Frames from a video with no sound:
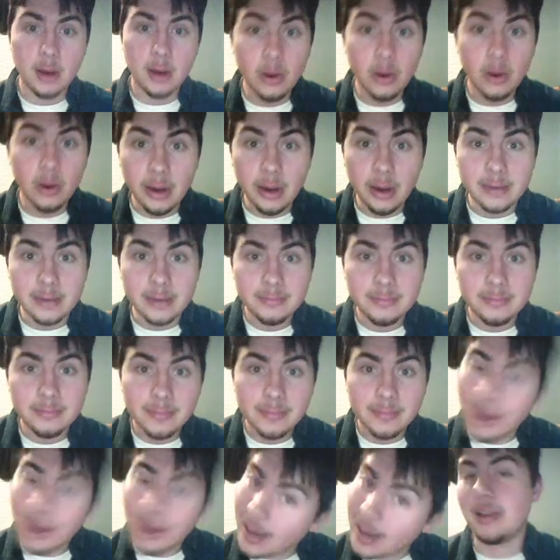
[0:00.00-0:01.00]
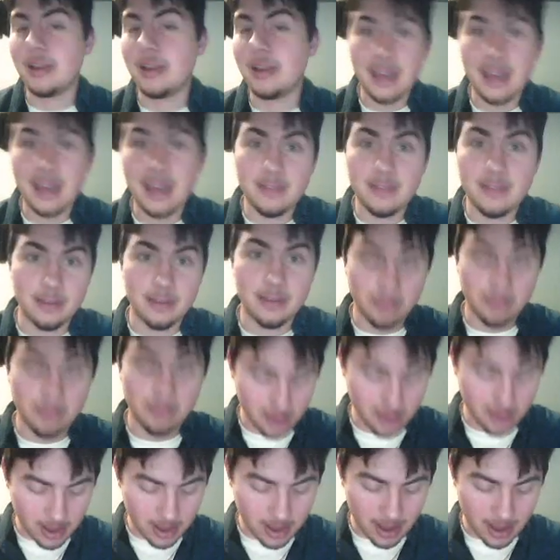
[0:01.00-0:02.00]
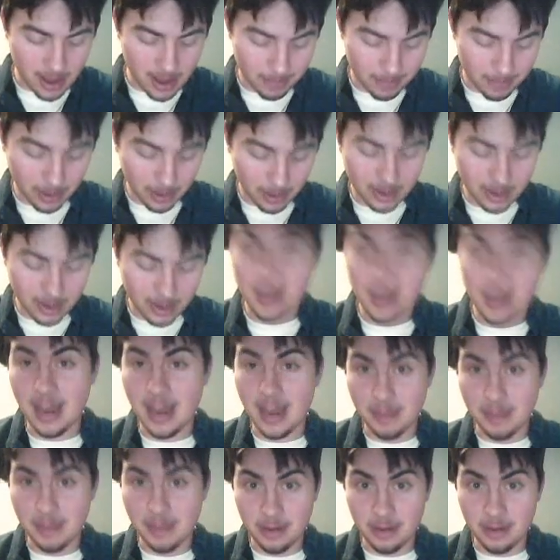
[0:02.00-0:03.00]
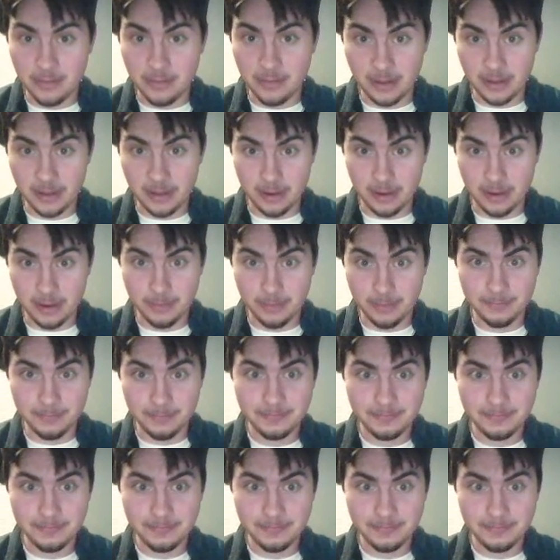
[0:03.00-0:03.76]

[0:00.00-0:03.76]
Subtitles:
Alright, I gave in. I bought an animated figure.